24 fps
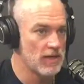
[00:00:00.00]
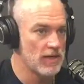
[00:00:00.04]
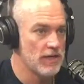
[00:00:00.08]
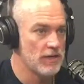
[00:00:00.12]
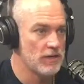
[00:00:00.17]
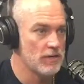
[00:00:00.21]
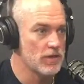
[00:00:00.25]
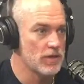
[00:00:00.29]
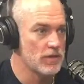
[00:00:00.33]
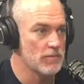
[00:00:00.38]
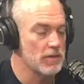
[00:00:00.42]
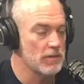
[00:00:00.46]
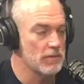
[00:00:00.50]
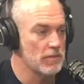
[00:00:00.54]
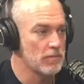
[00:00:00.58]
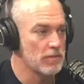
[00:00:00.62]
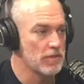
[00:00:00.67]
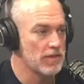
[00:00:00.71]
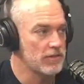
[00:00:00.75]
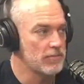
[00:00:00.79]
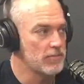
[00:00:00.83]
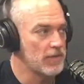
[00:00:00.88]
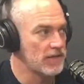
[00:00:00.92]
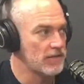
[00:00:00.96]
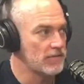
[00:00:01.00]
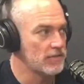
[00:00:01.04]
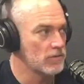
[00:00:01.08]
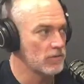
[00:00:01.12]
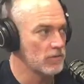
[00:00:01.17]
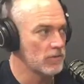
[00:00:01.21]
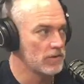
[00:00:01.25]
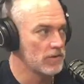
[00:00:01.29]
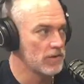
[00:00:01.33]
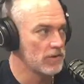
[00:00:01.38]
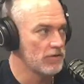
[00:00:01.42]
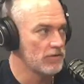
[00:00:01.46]
you can be replaced by a
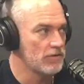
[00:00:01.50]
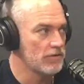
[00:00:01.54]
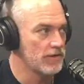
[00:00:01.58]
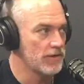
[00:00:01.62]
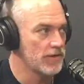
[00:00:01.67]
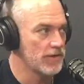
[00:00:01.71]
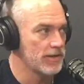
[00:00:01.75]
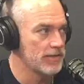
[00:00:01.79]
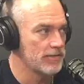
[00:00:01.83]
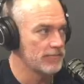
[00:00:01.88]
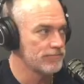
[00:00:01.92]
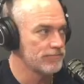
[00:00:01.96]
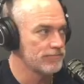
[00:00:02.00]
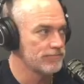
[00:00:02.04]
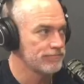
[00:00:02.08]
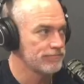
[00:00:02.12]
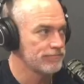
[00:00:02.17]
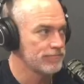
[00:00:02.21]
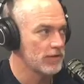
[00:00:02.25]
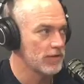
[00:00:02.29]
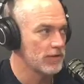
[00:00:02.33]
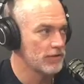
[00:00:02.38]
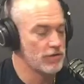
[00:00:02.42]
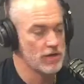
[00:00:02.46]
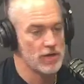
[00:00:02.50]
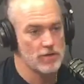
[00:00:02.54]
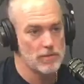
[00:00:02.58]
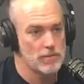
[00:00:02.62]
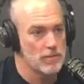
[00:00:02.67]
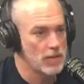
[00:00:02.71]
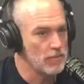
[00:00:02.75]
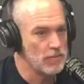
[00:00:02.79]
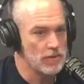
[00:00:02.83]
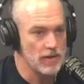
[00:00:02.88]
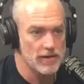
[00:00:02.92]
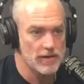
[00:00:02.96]
school teacher in the Czech
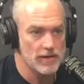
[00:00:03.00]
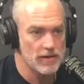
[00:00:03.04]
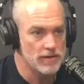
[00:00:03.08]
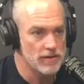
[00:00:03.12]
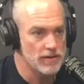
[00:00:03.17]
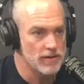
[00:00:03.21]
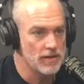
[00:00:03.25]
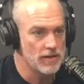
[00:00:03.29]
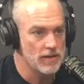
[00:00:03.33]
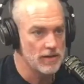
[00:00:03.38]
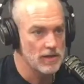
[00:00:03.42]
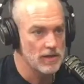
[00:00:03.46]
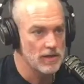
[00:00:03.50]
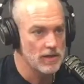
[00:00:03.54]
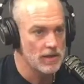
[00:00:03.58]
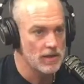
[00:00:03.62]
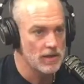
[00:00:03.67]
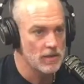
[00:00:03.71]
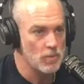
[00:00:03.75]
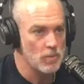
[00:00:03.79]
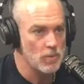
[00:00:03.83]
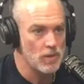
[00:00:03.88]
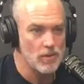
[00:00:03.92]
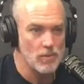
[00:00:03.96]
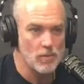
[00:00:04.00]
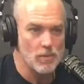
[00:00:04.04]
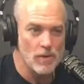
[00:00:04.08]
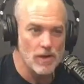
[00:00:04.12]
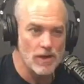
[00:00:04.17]
Republic. Sure. What